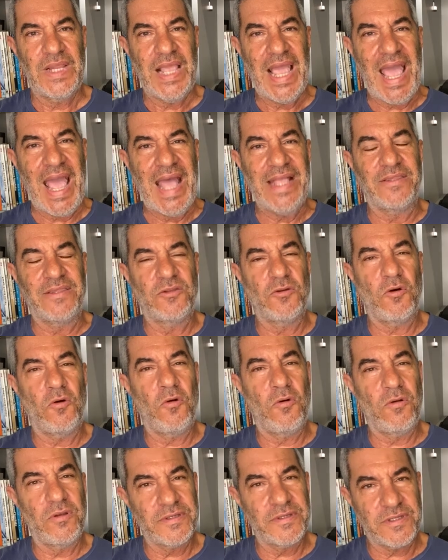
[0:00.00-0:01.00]
And
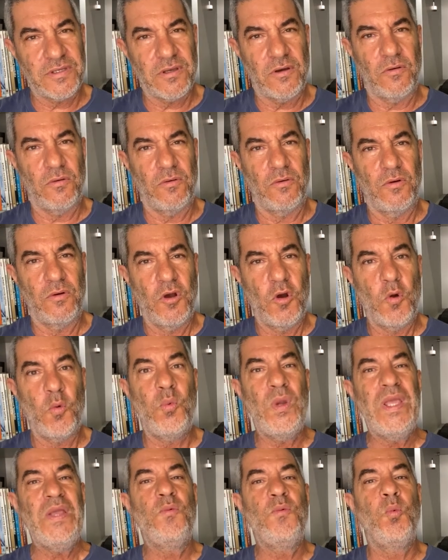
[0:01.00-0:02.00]
also,
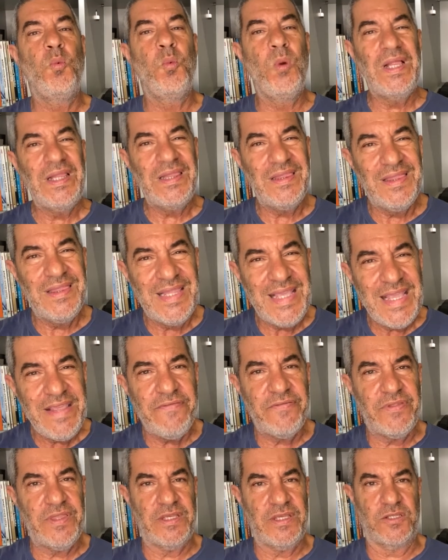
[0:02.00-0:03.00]
we will
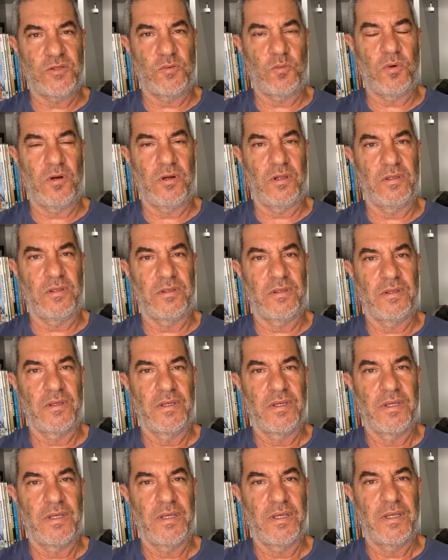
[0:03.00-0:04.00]
leave this world
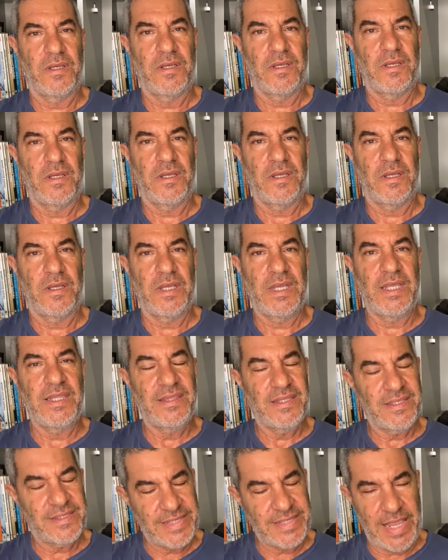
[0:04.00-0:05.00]
in
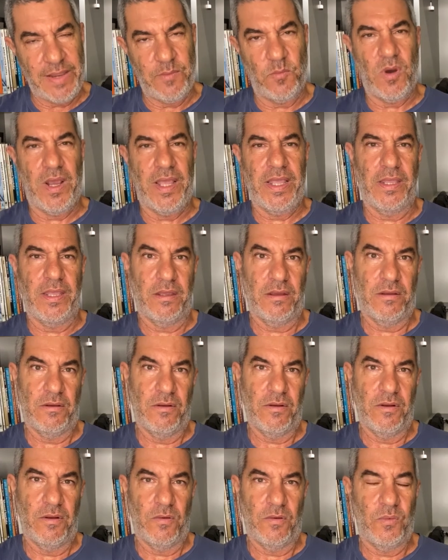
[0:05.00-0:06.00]
the same way,
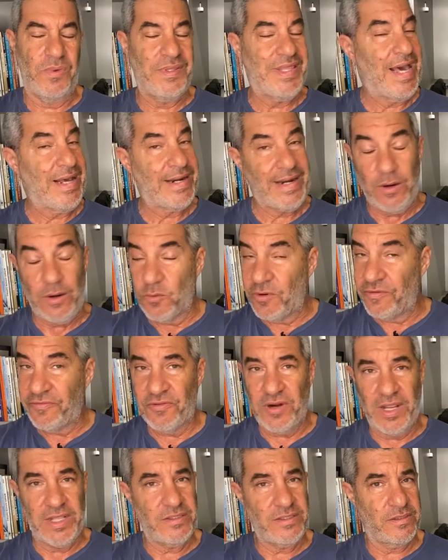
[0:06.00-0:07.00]
without our
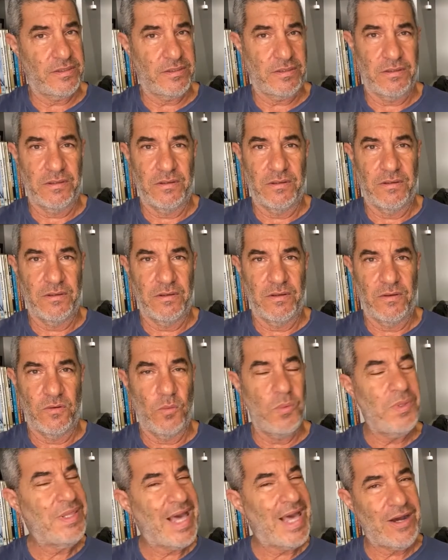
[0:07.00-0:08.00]
friends,
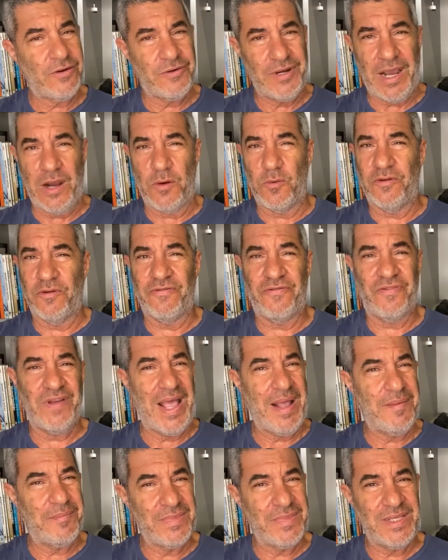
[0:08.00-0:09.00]
without our
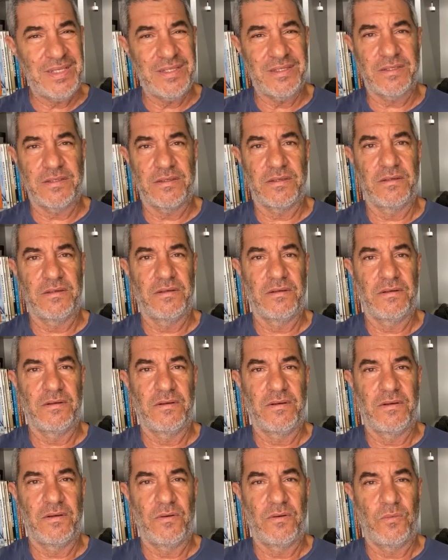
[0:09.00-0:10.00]
families,
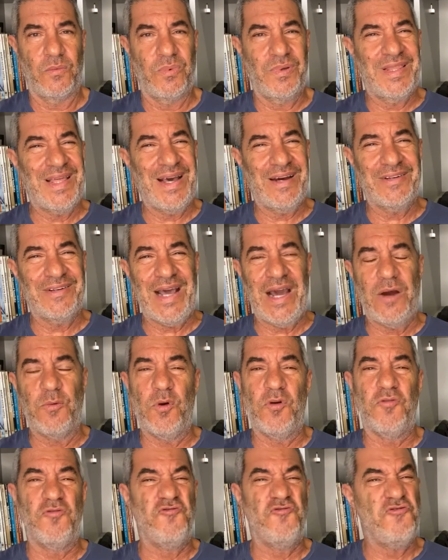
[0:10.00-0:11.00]
without
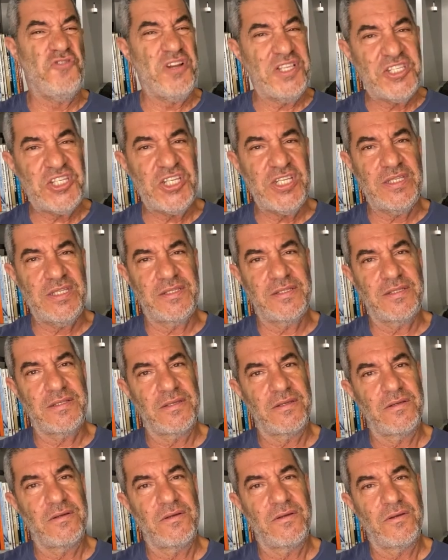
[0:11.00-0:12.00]
our
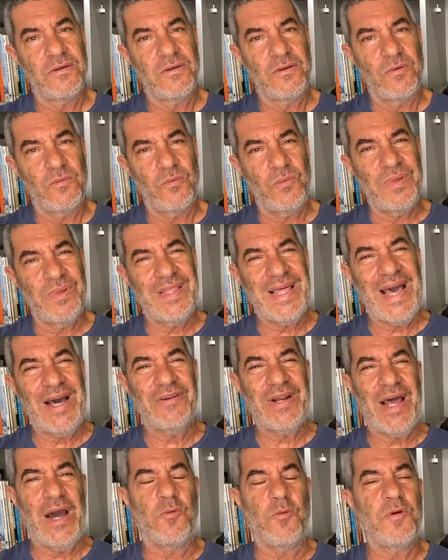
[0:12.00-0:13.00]
riches,
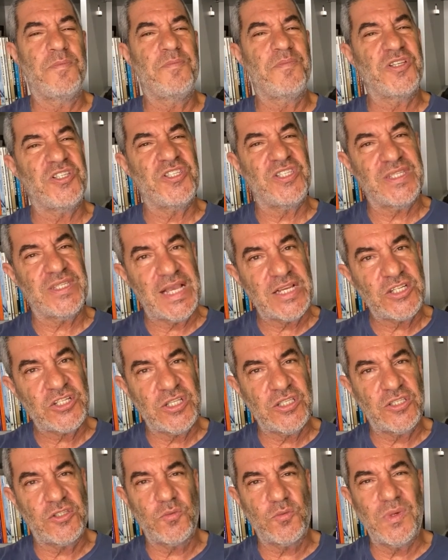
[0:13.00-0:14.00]
without our
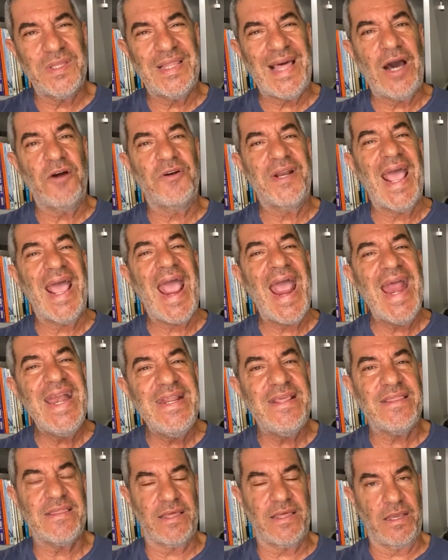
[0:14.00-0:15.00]
possessions, without
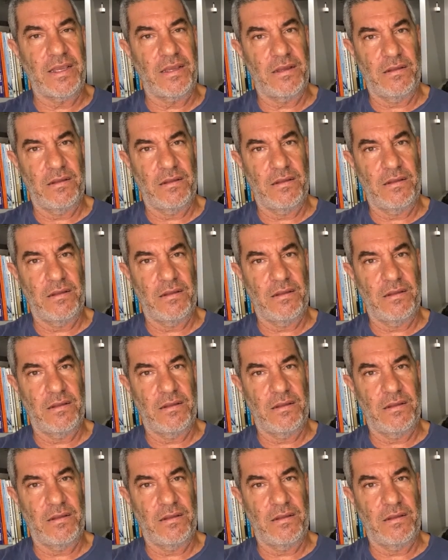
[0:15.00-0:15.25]
anything.